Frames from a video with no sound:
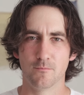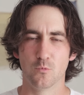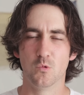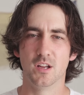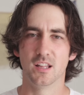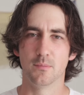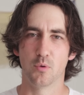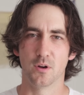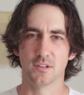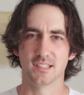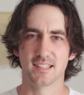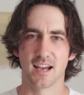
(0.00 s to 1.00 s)
really
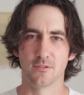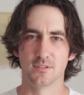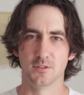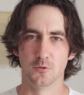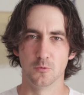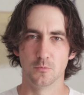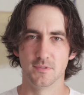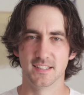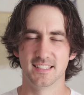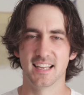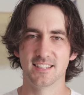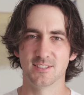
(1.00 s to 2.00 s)
boils down to the
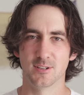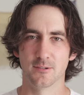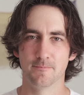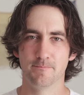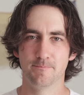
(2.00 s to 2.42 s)
sensor.